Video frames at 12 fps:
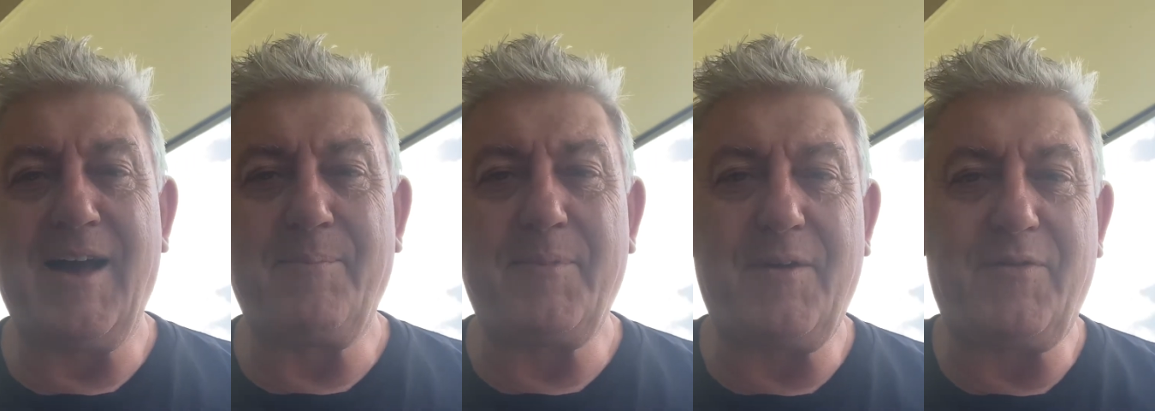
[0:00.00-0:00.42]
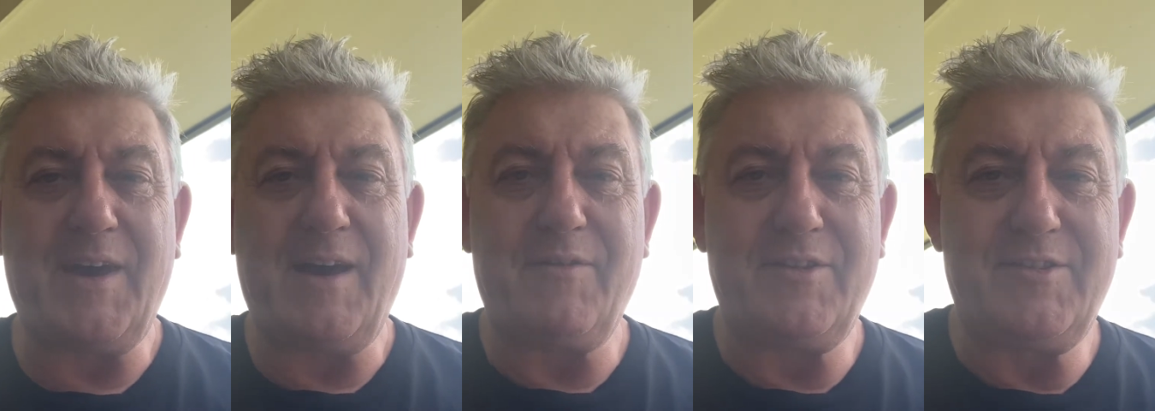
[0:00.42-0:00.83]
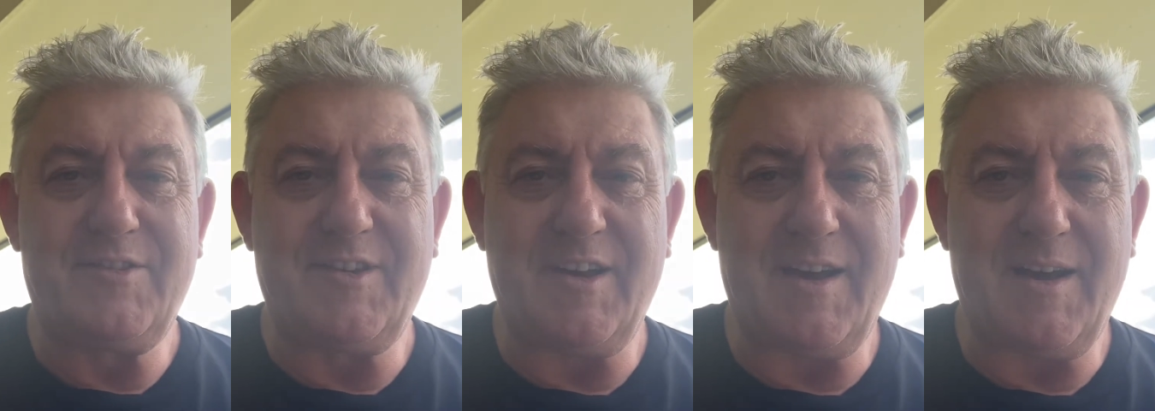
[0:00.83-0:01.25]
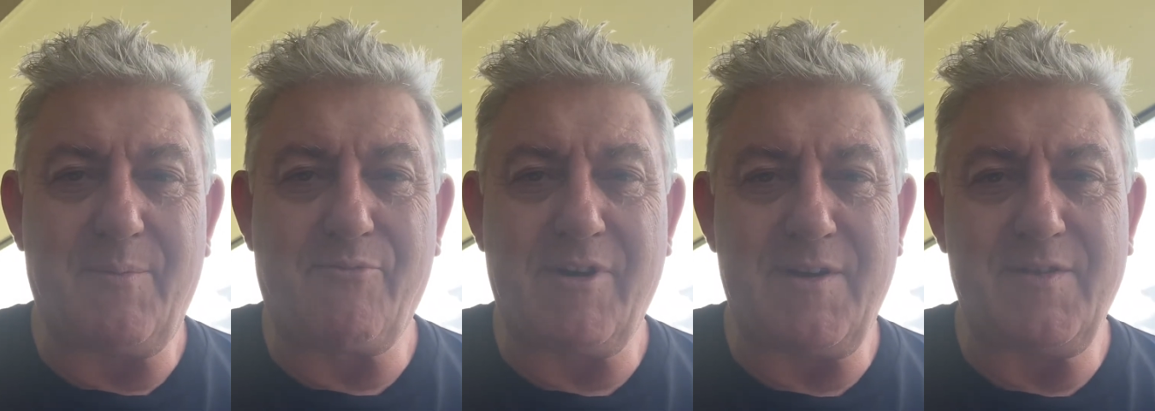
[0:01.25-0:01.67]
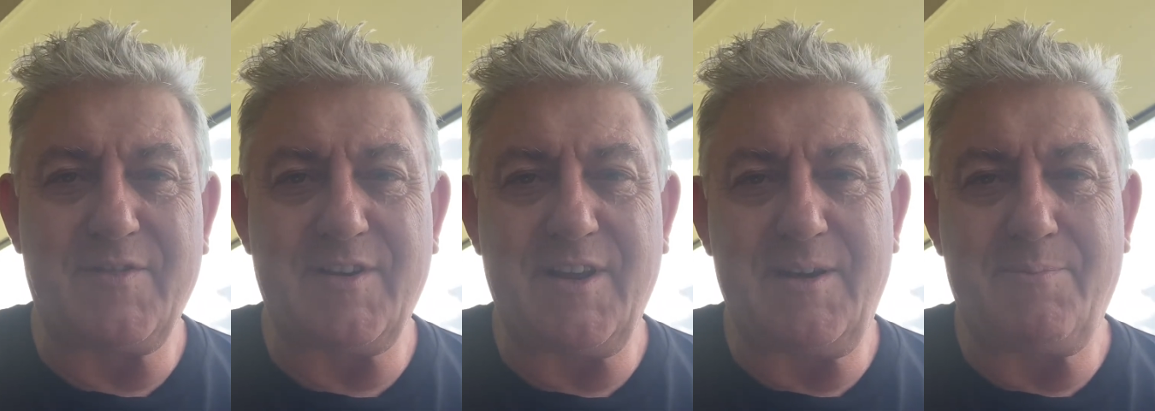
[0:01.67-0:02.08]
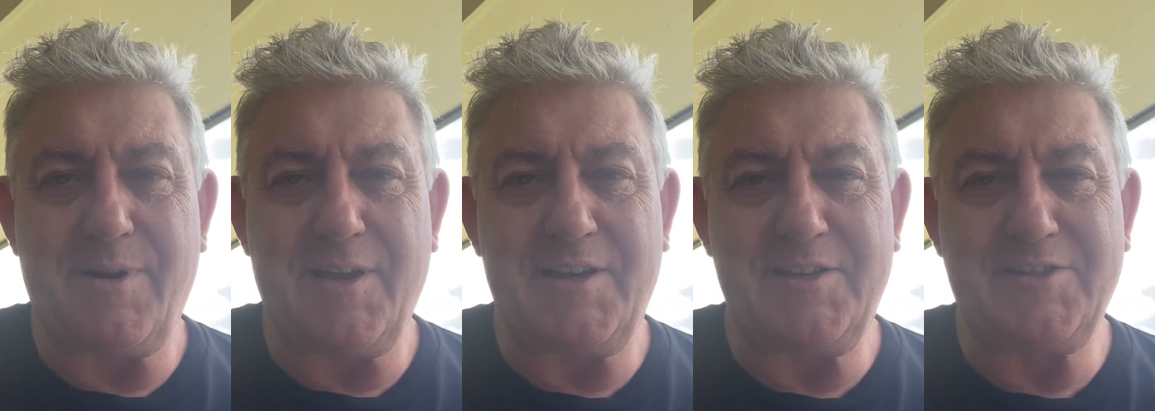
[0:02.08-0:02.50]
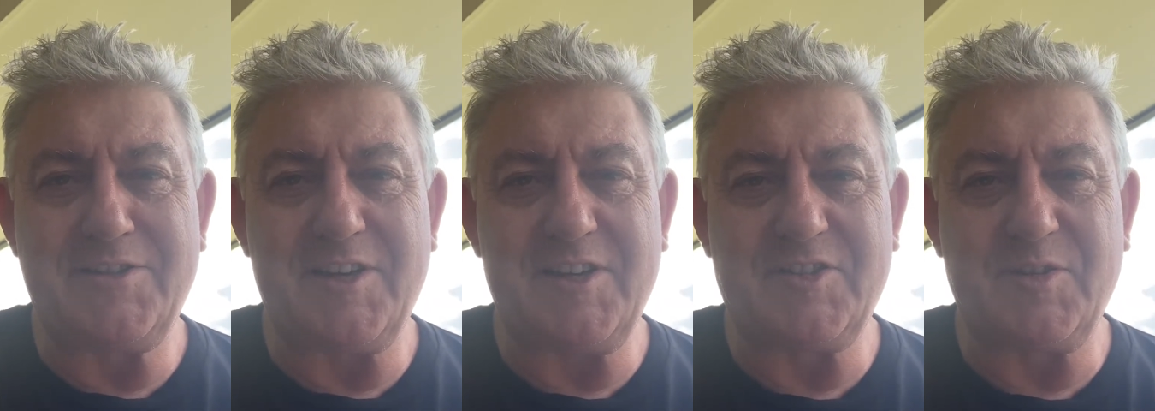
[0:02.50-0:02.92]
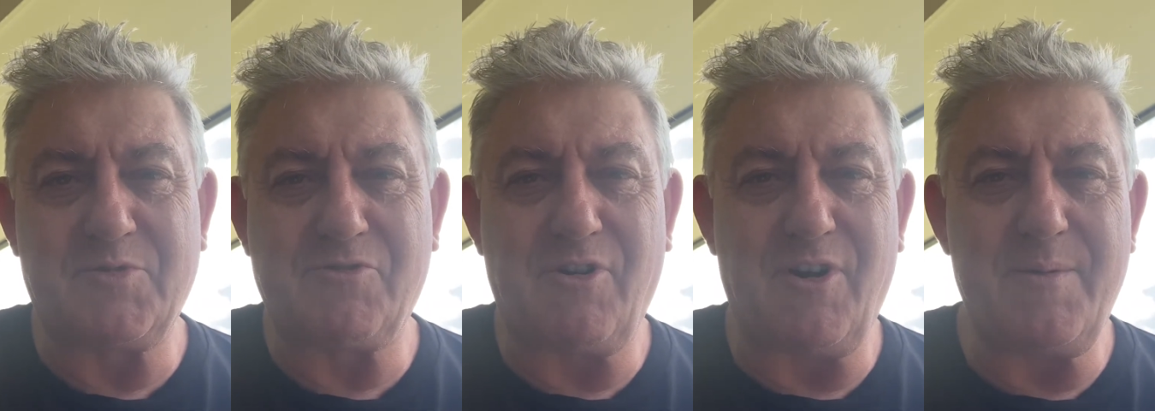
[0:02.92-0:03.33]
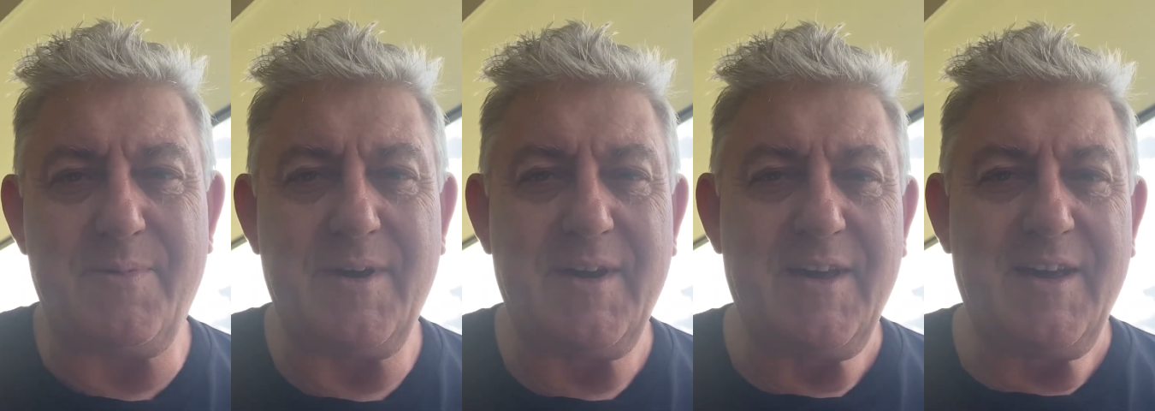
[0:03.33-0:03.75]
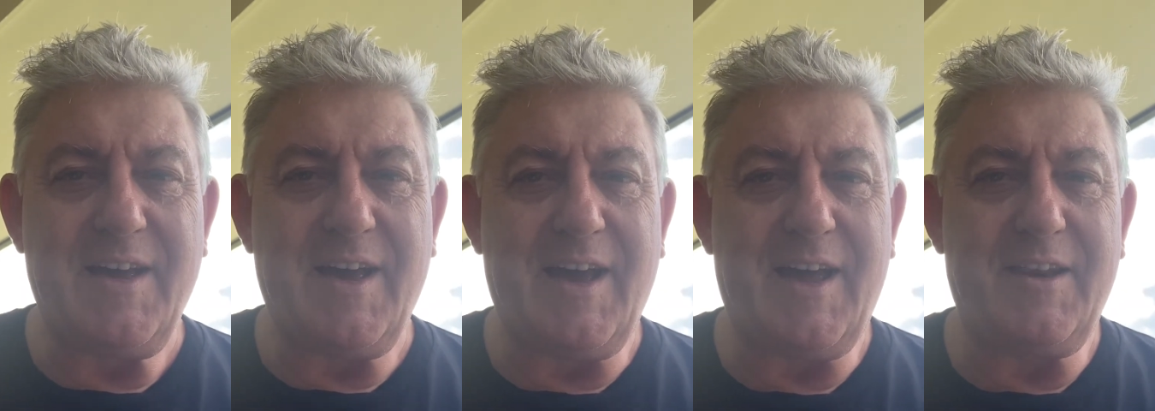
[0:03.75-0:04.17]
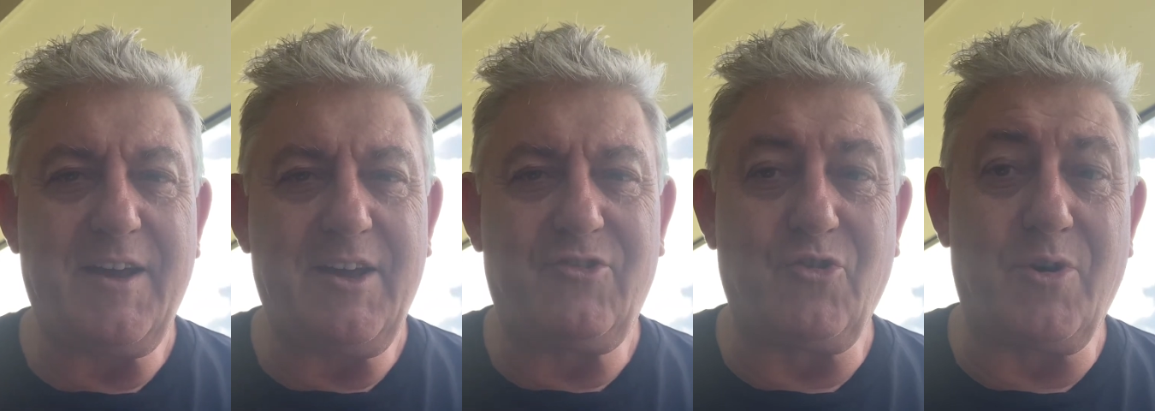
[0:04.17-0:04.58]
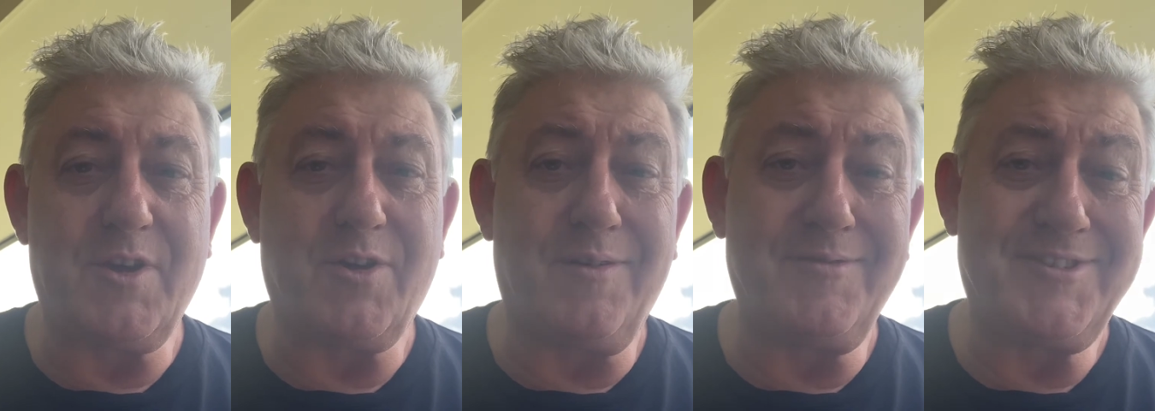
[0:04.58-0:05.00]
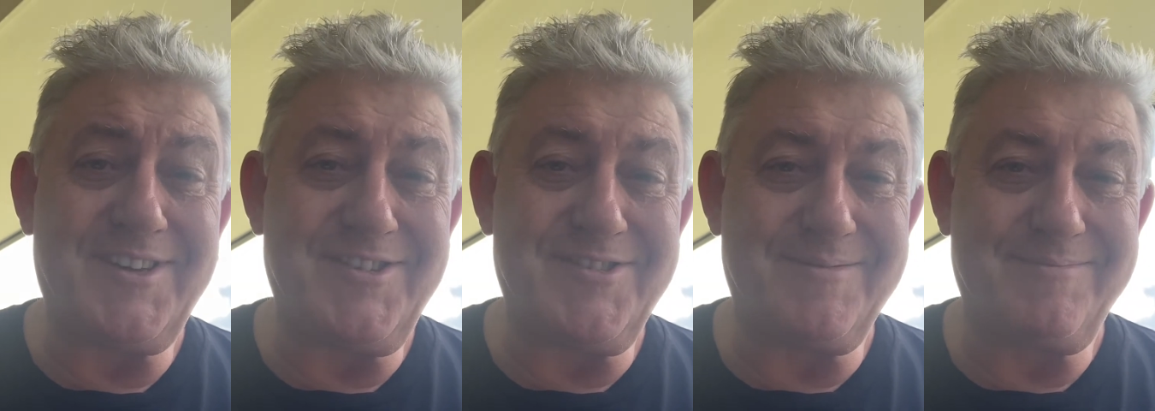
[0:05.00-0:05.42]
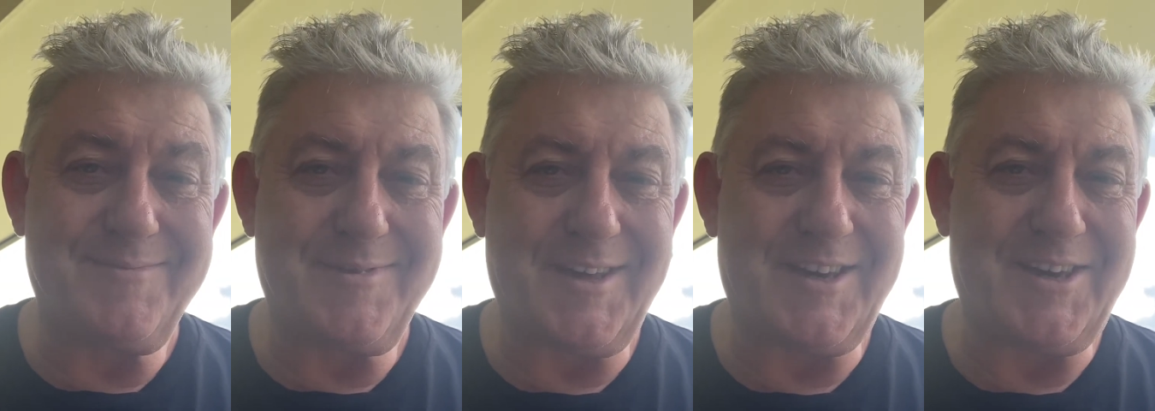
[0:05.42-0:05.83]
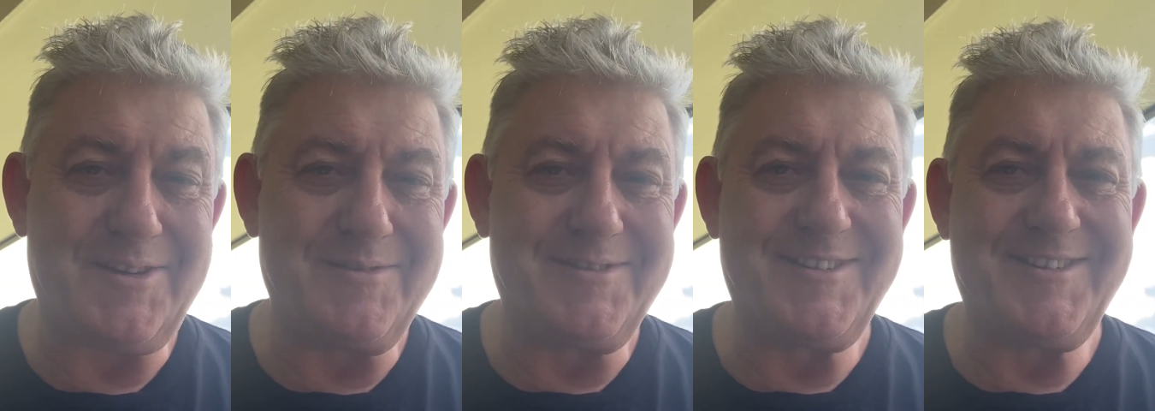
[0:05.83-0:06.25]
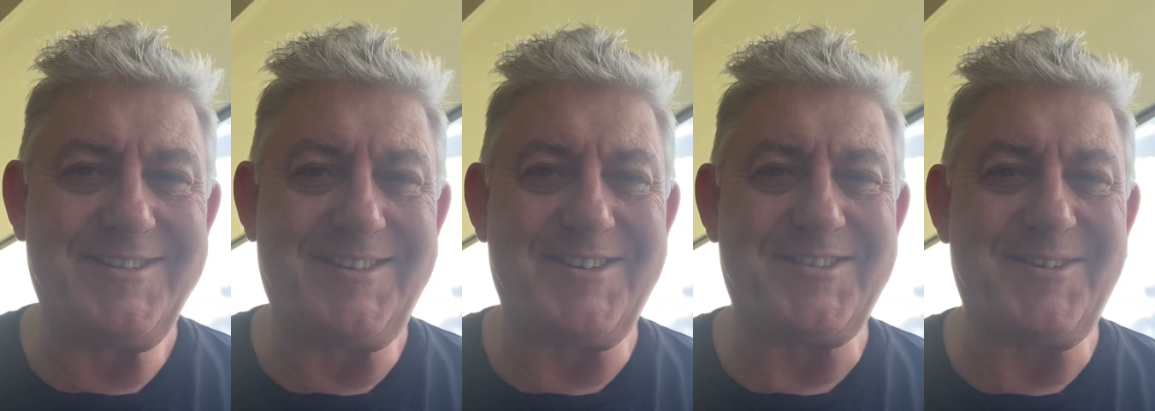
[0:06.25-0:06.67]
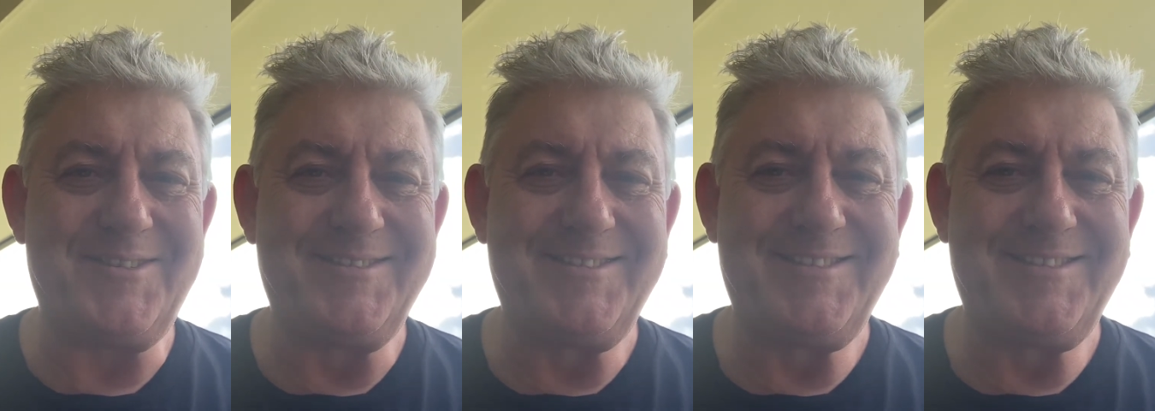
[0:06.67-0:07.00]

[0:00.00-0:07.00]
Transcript: If you haven't previously, please subscribe and join the conversation. Thank you. See you soon.